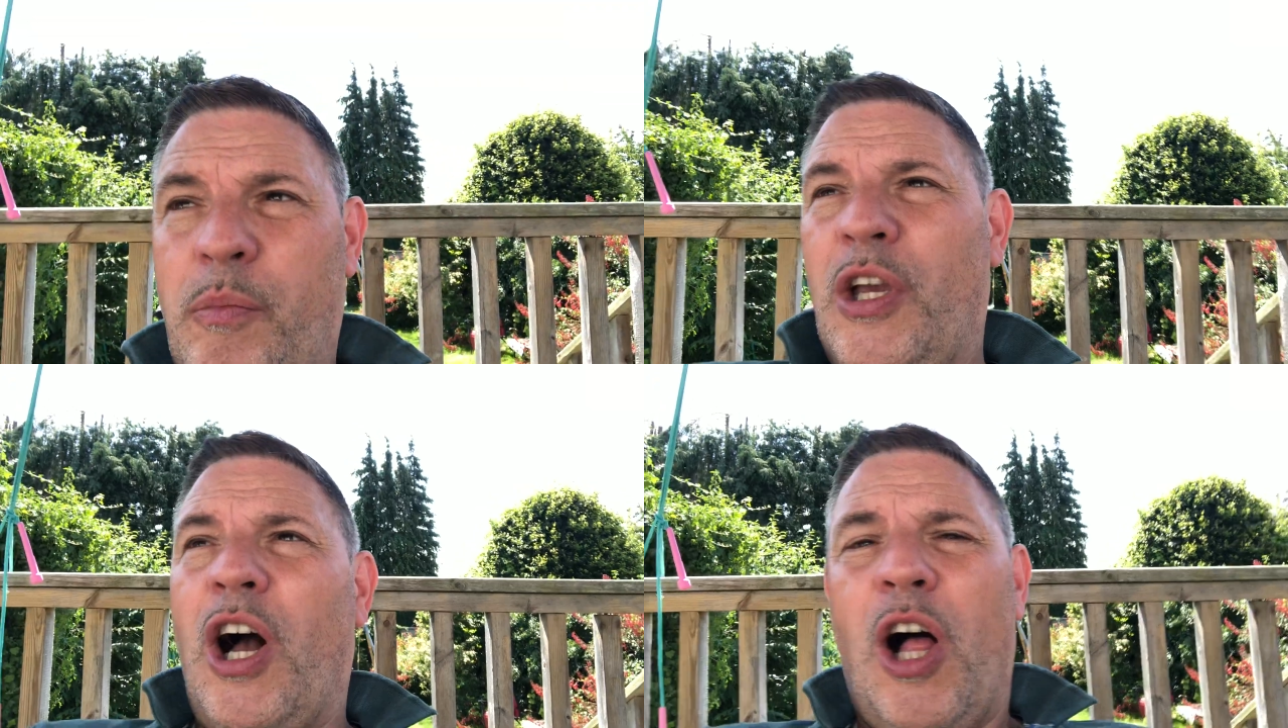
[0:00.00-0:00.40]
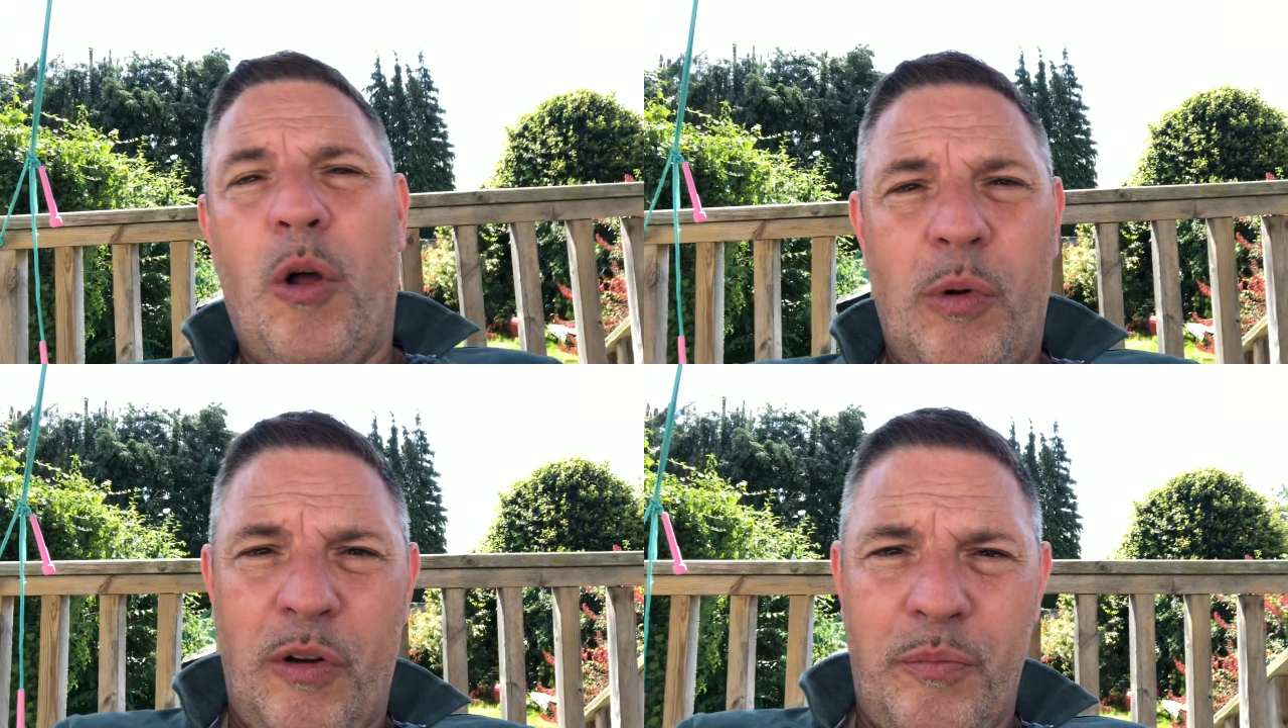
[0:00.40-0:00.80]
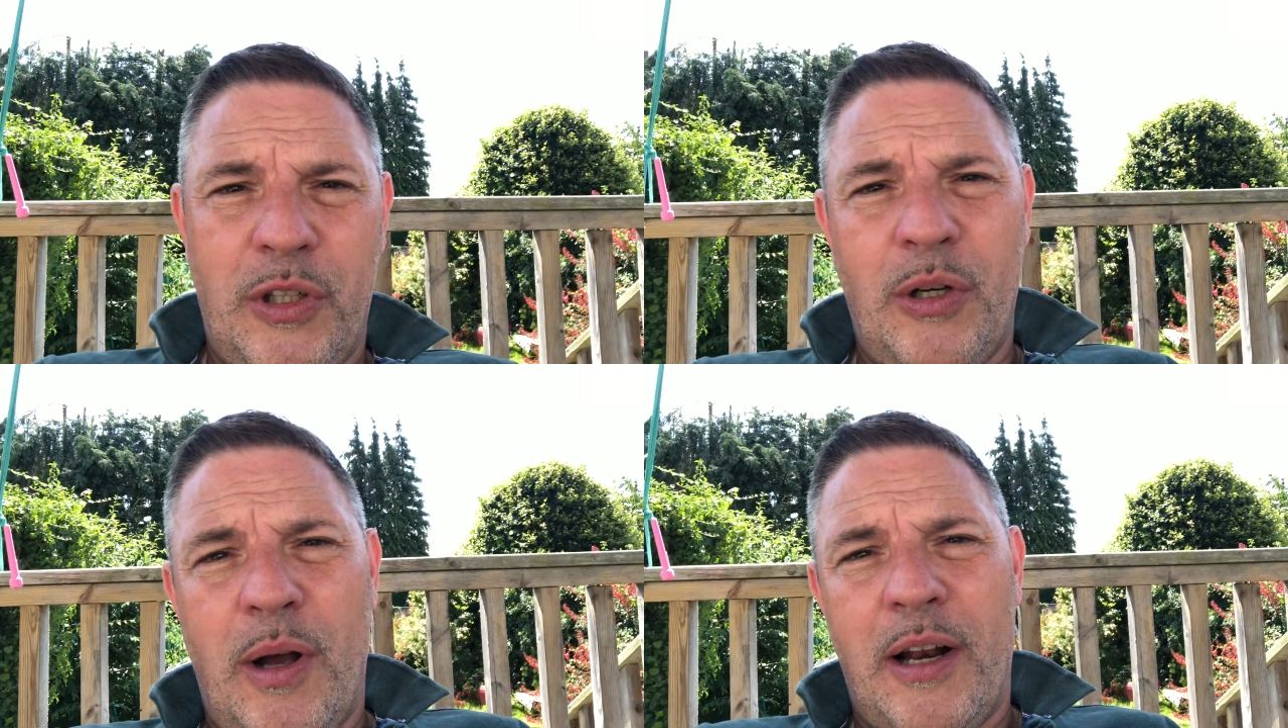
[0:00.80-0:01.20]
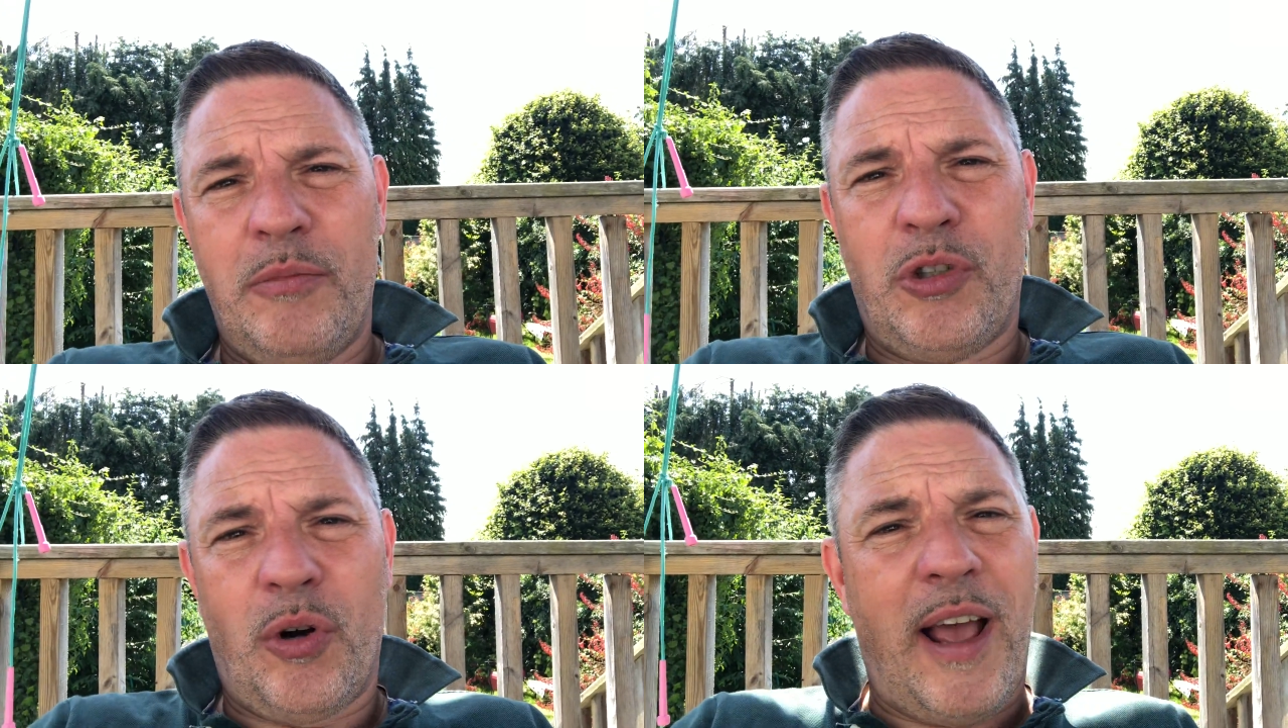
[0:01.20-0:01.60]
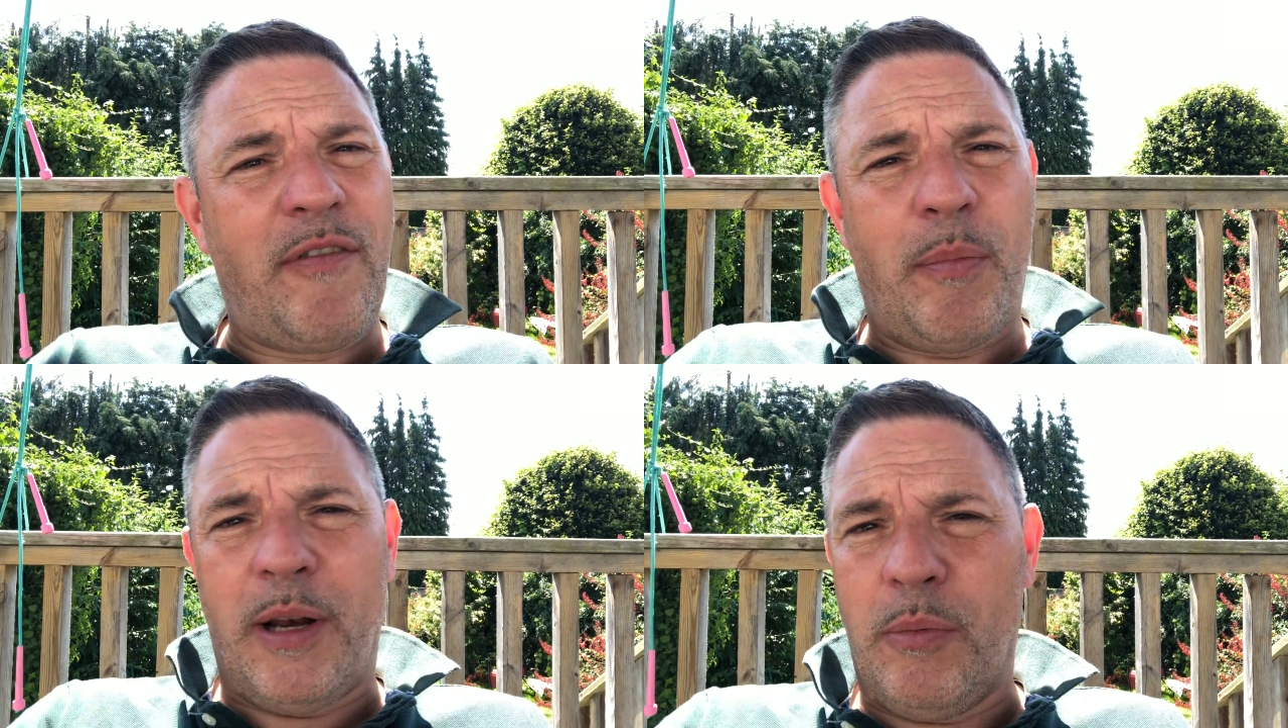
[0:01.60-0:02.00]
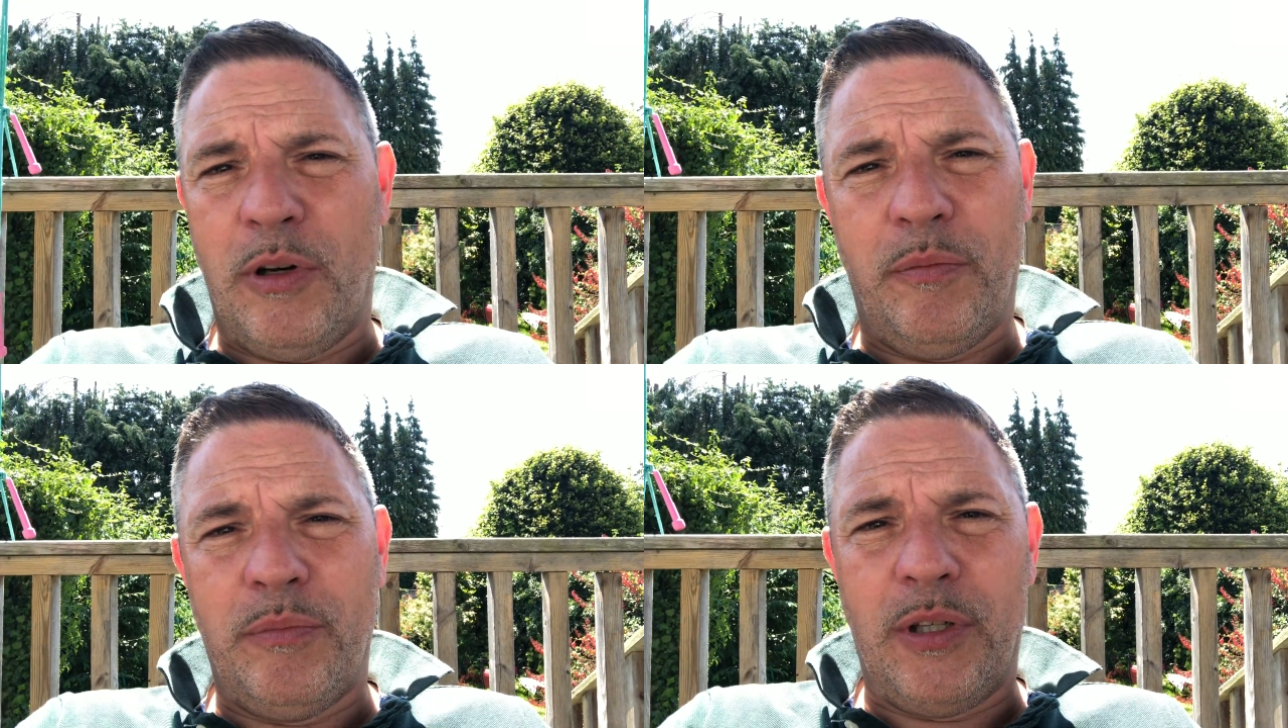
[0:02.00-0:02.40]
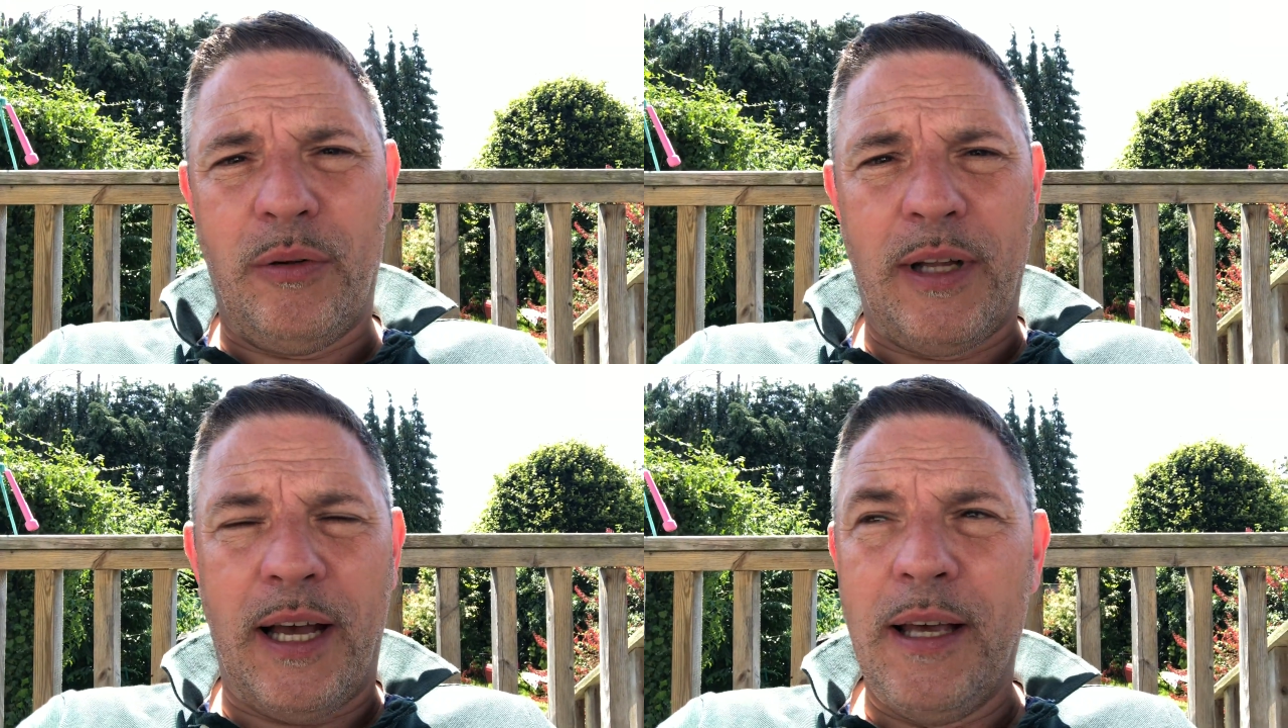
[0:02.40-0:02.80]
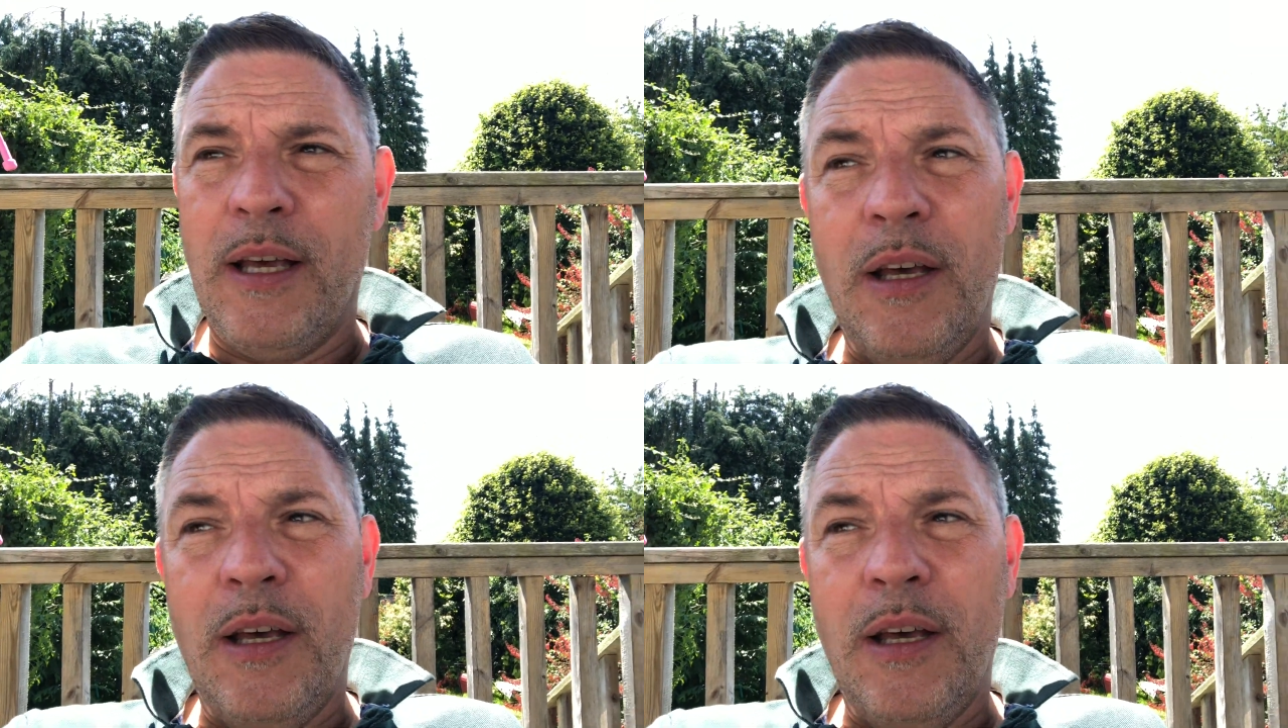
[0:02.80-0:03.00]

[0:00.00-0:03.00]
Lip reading: We all would love him to do that. I'm sure everybody would love him to do that.